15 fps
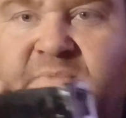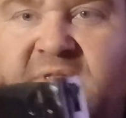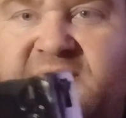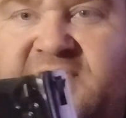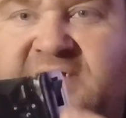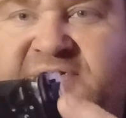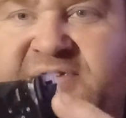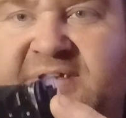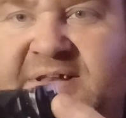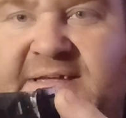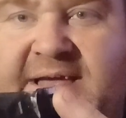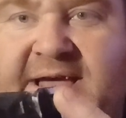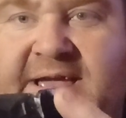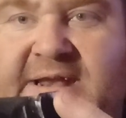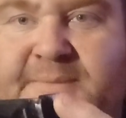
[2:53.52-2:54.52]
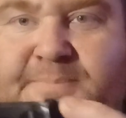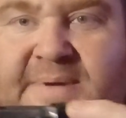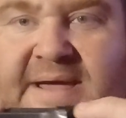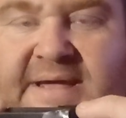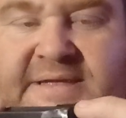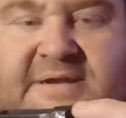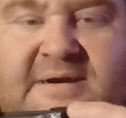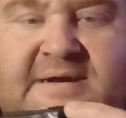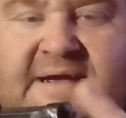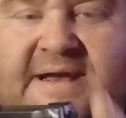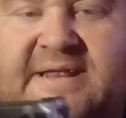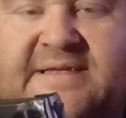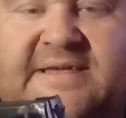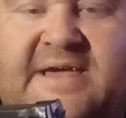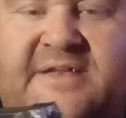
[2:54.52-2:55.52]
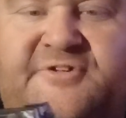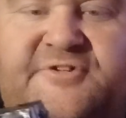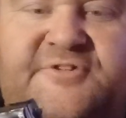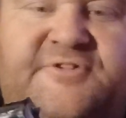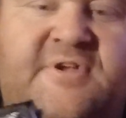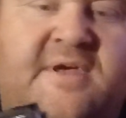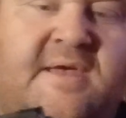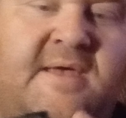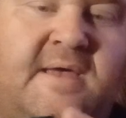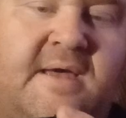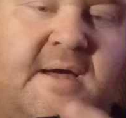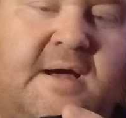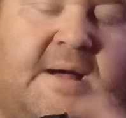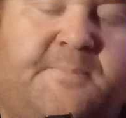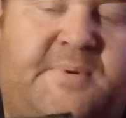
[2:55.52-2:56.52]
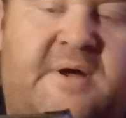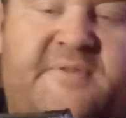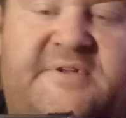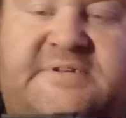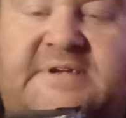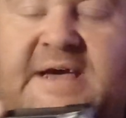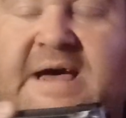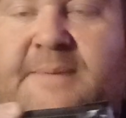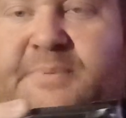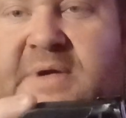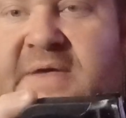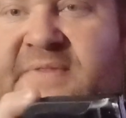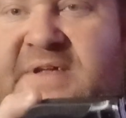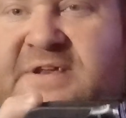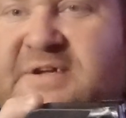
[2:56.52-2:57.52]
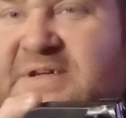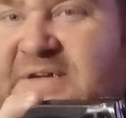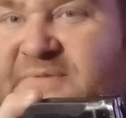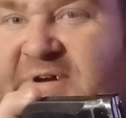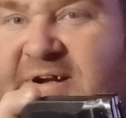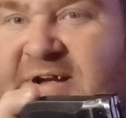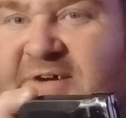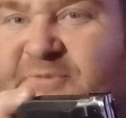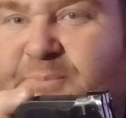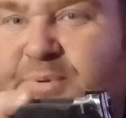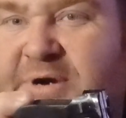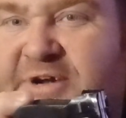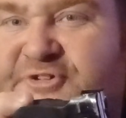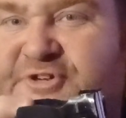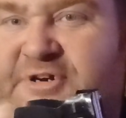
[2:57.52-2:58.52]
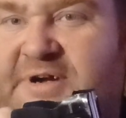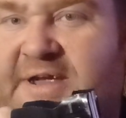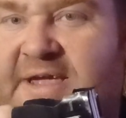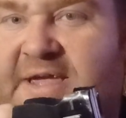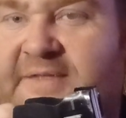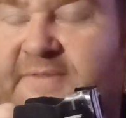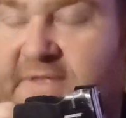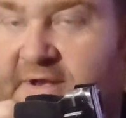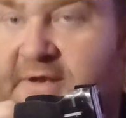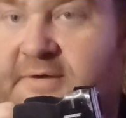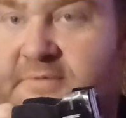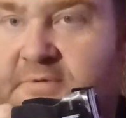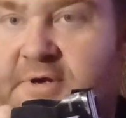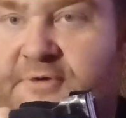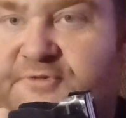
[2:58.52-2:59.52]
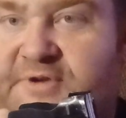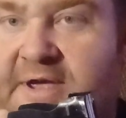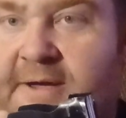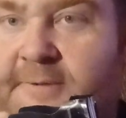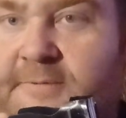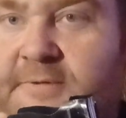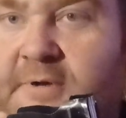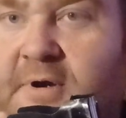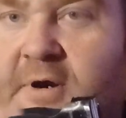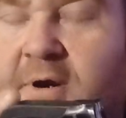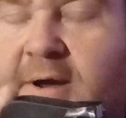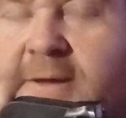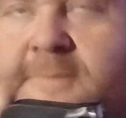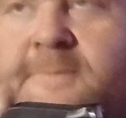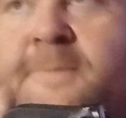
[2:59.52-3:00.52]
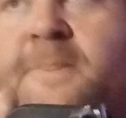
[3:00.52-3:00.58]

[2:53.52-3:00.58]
This little guy in the back here kind of catches up on the top, and then you give it enough pressure, and then it goes down. All right.